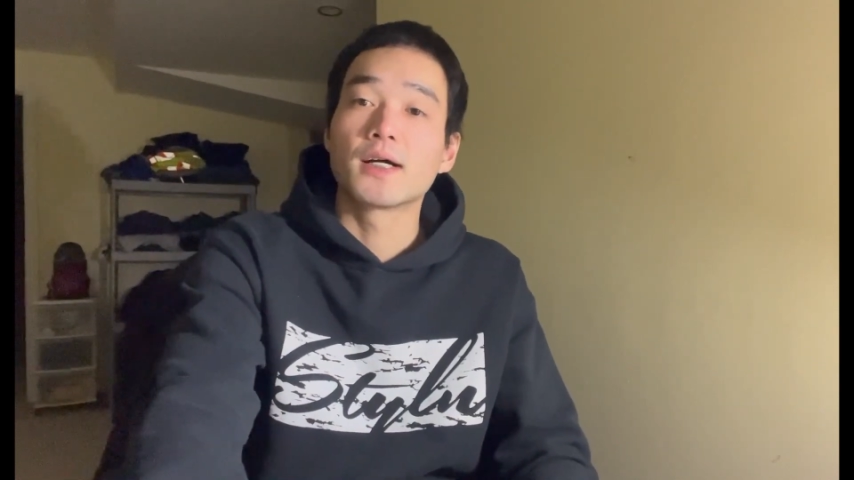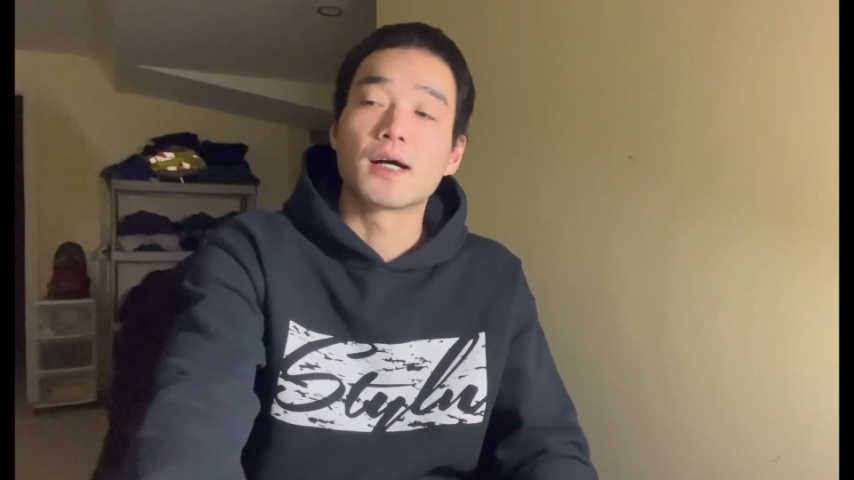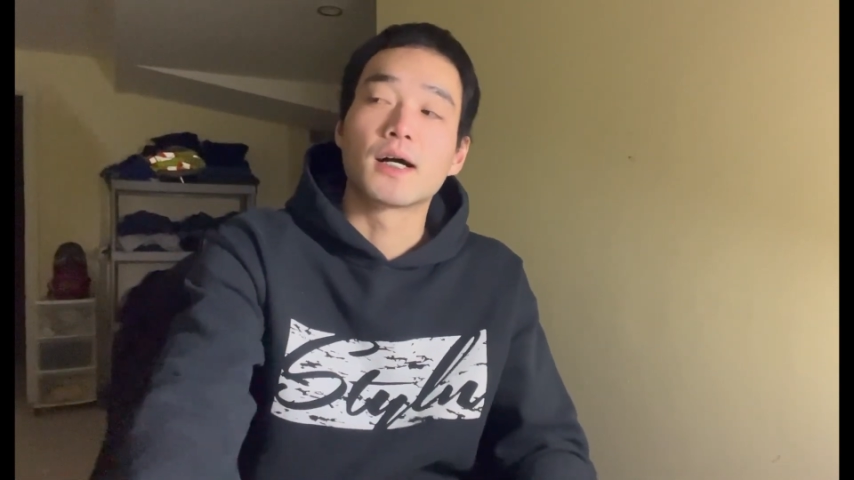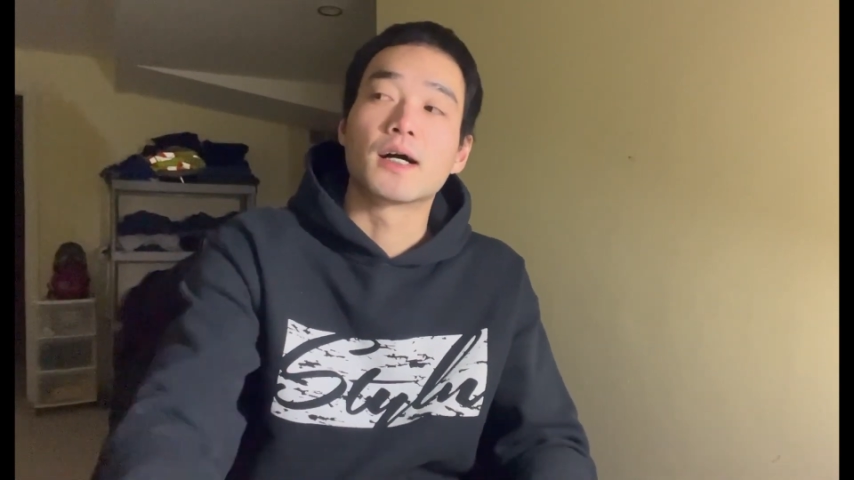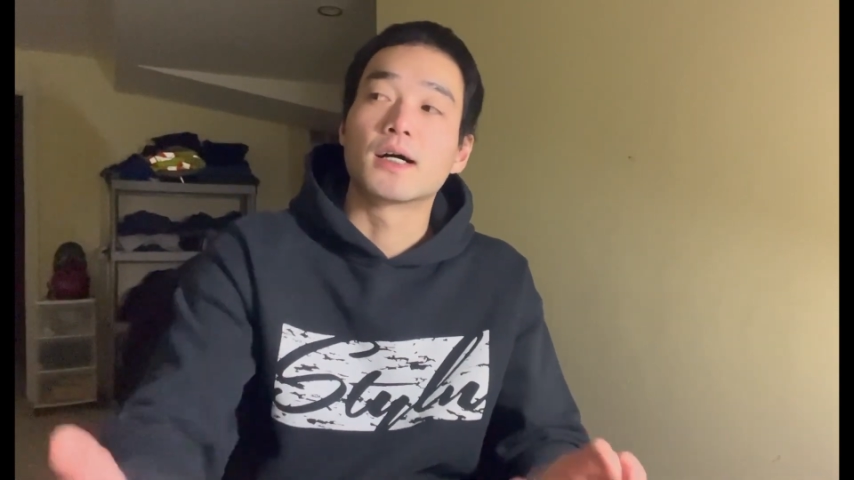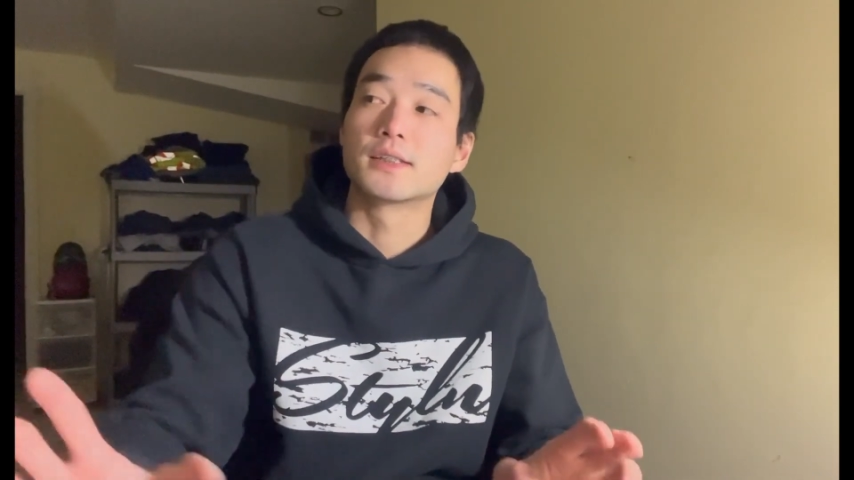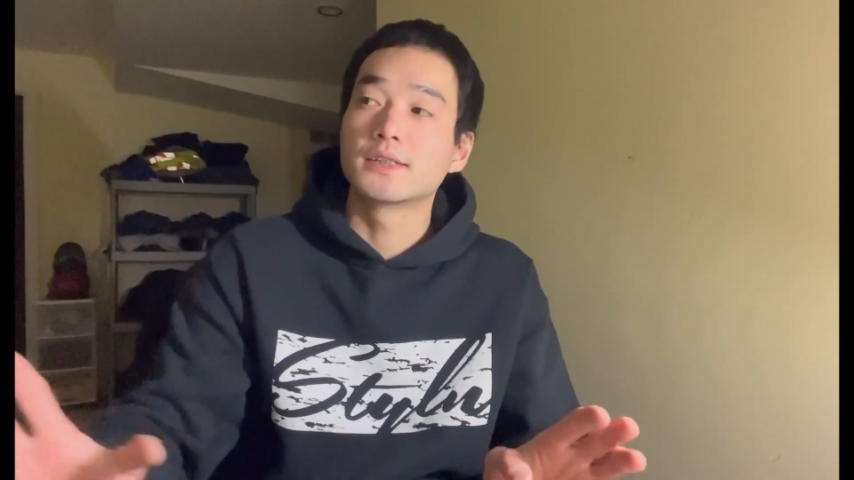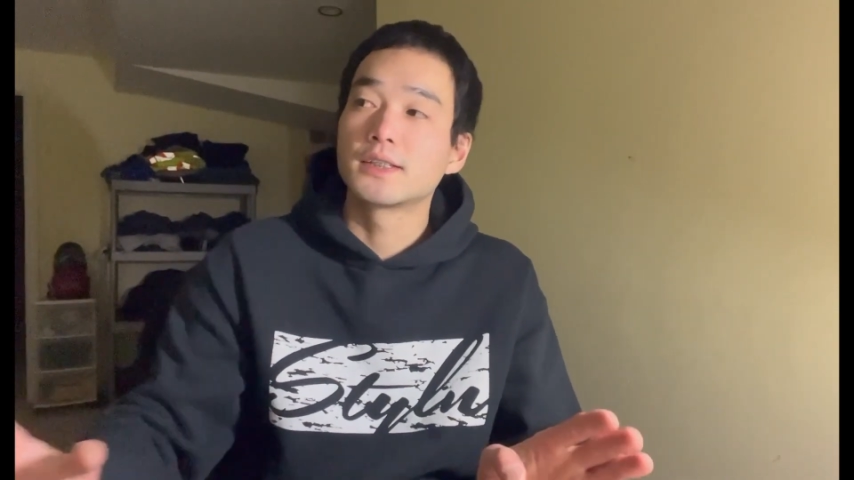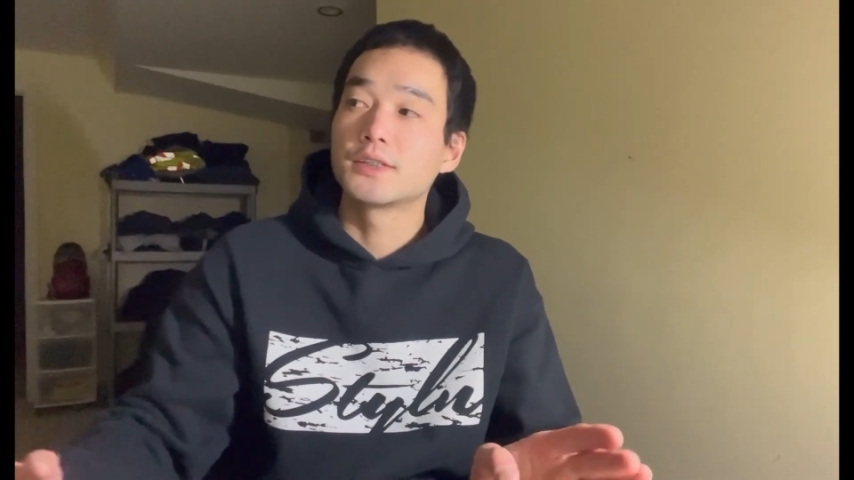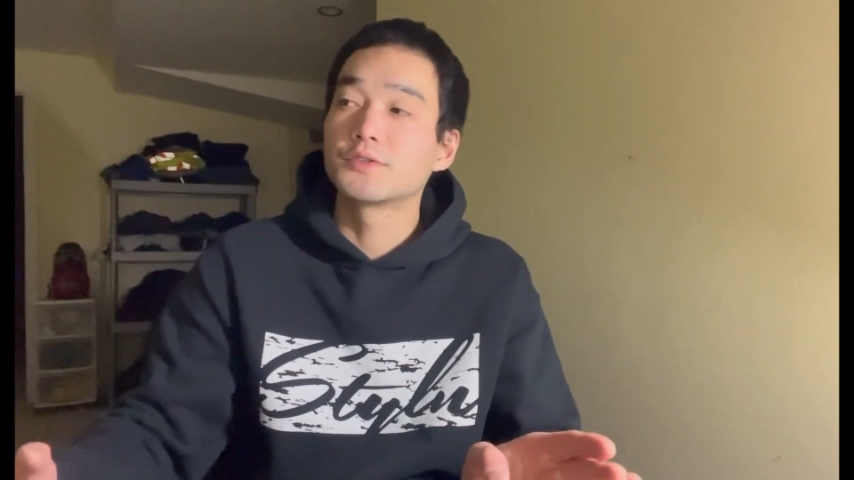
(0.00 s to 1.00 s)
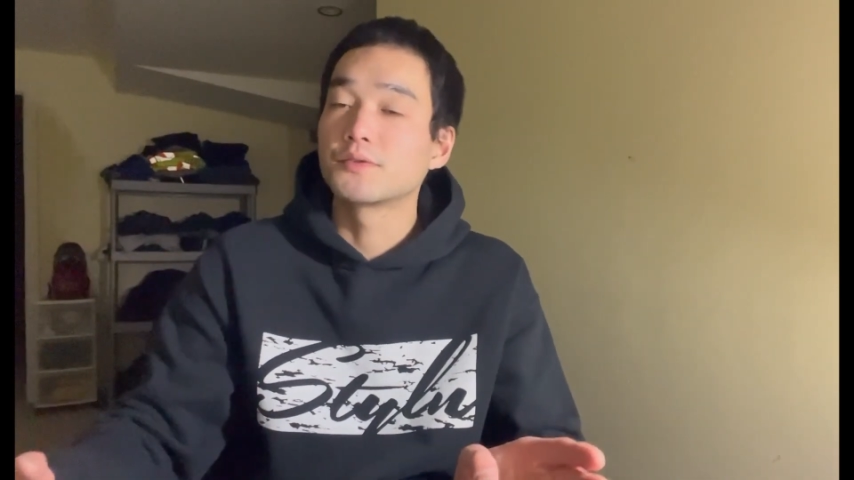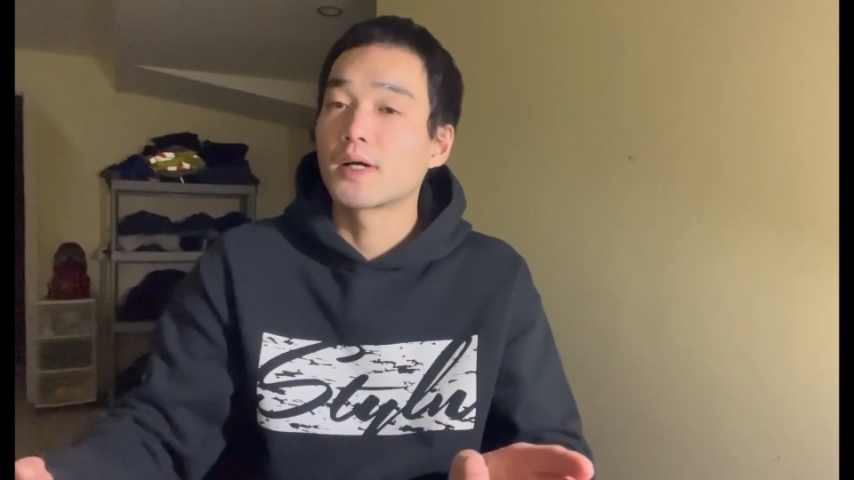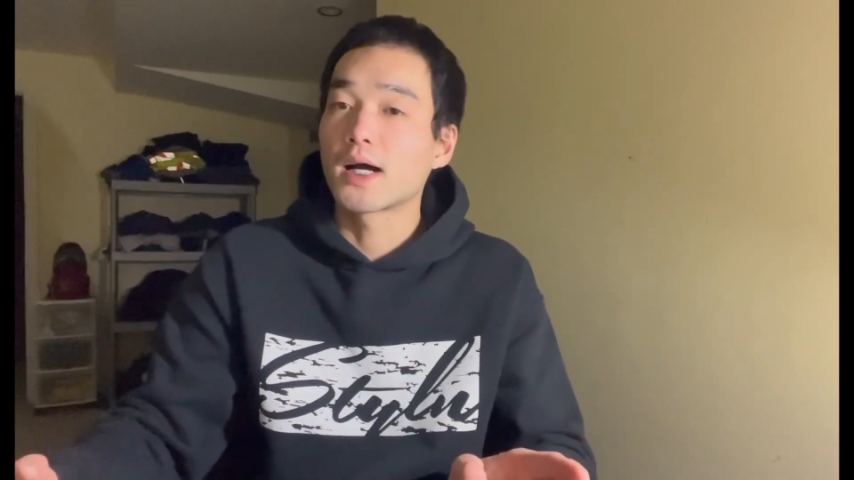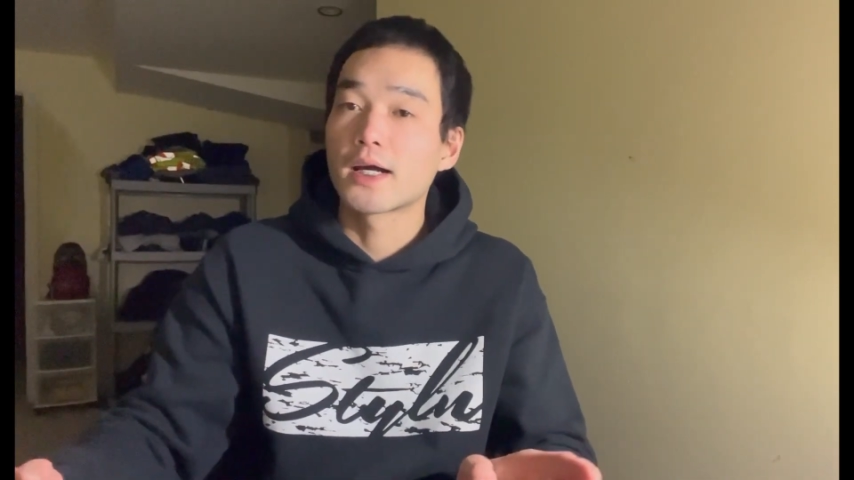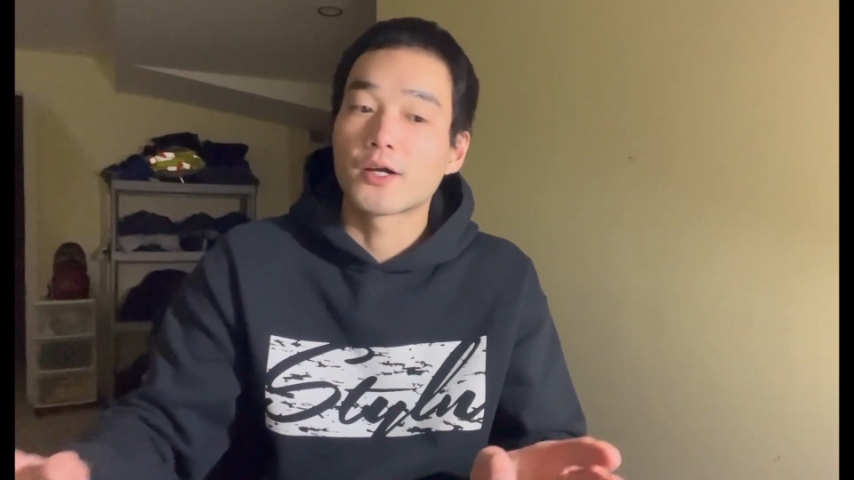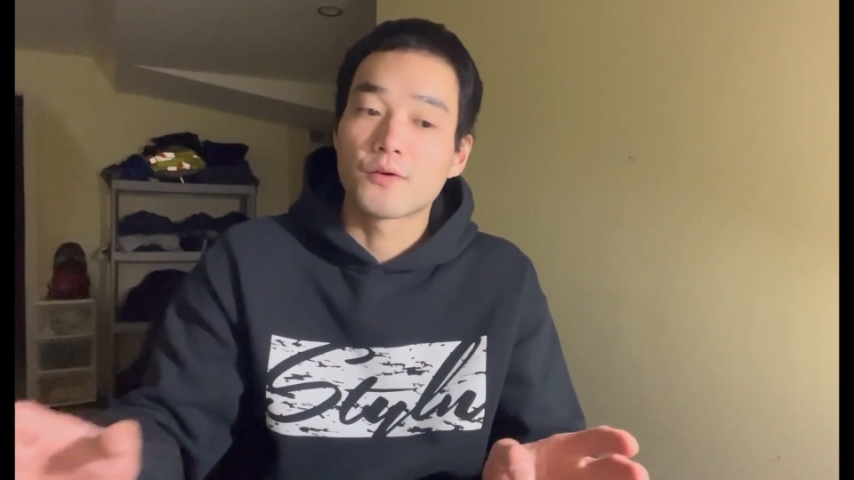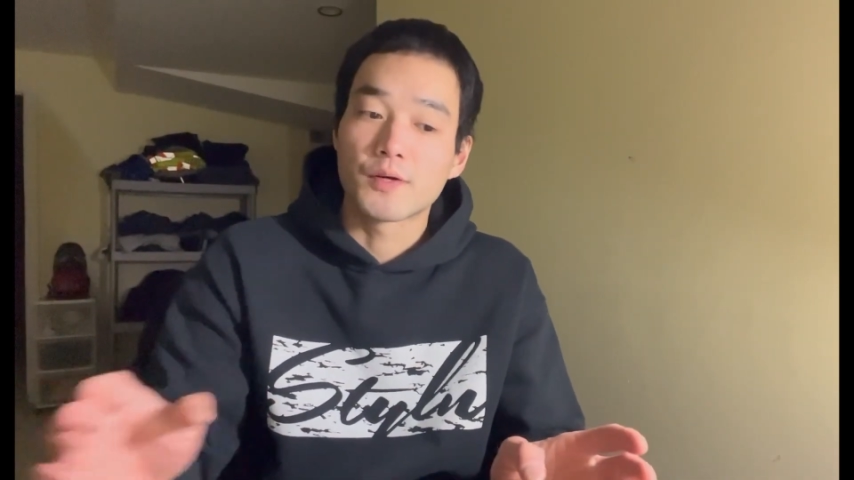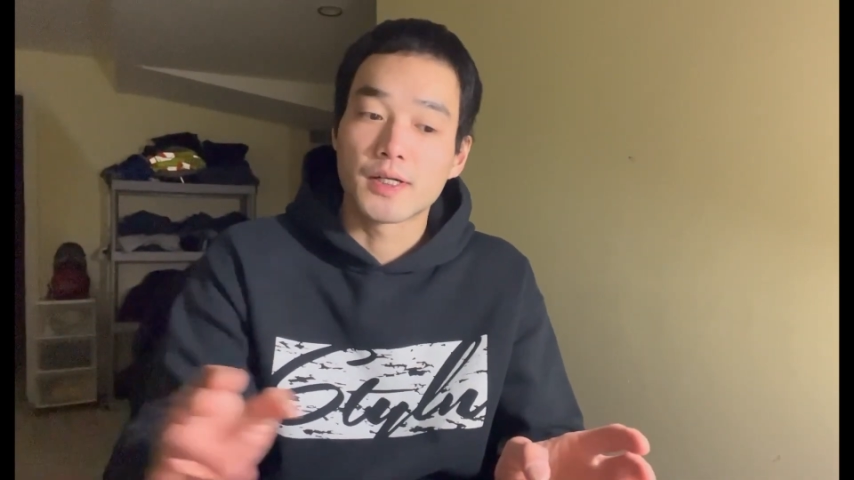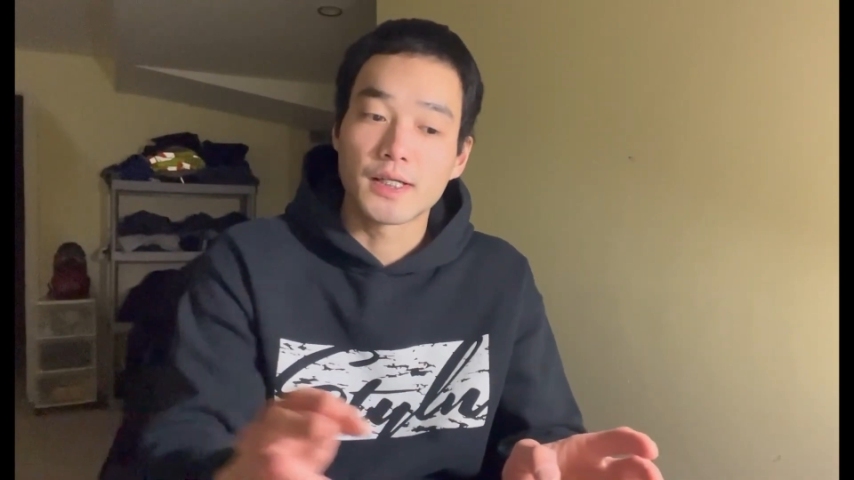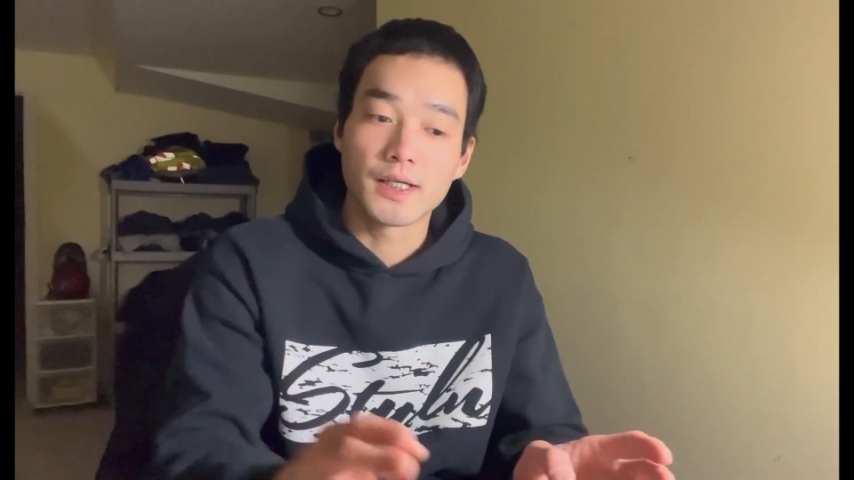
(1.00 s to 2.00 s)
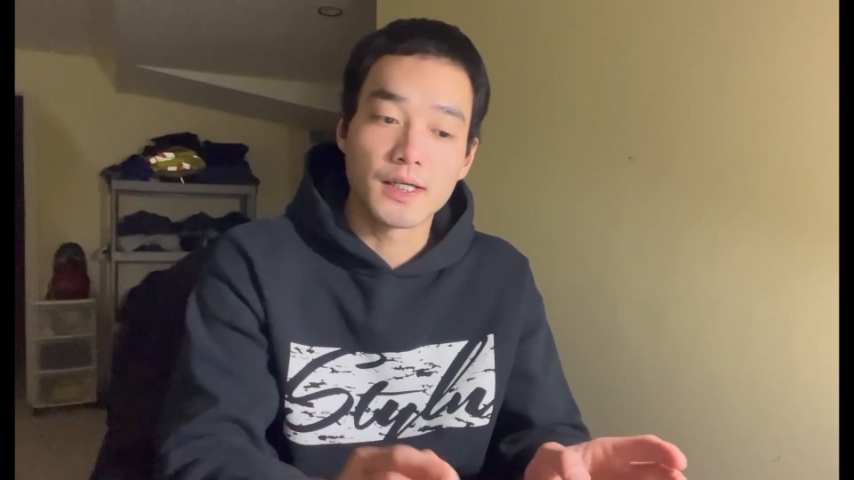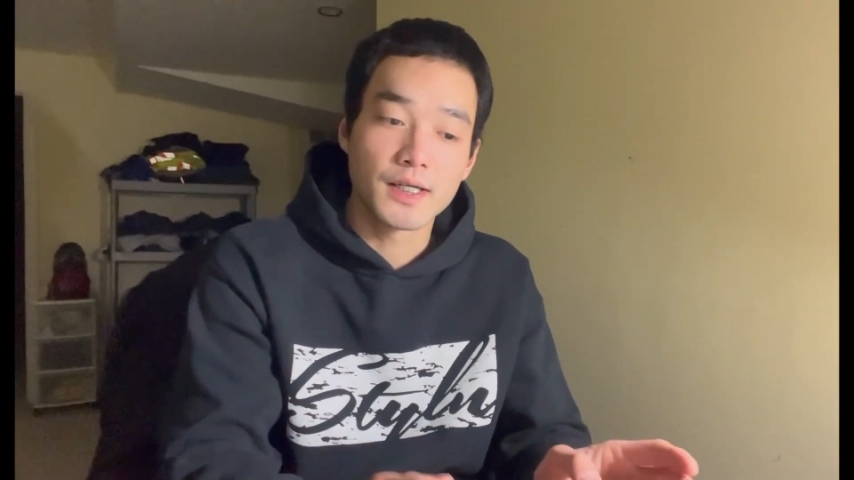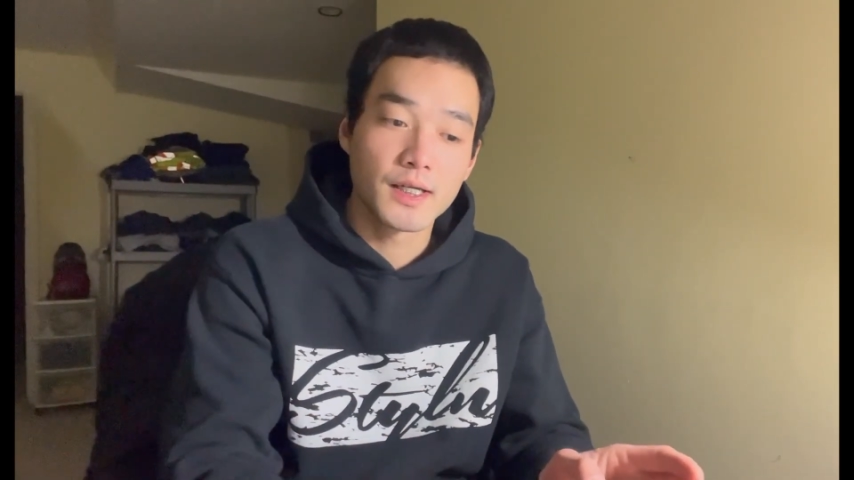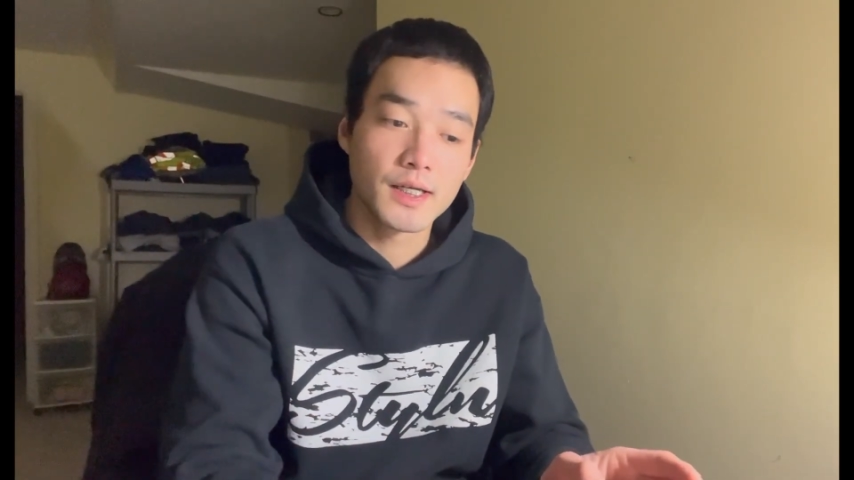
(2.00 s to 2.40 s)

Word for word: T2i or the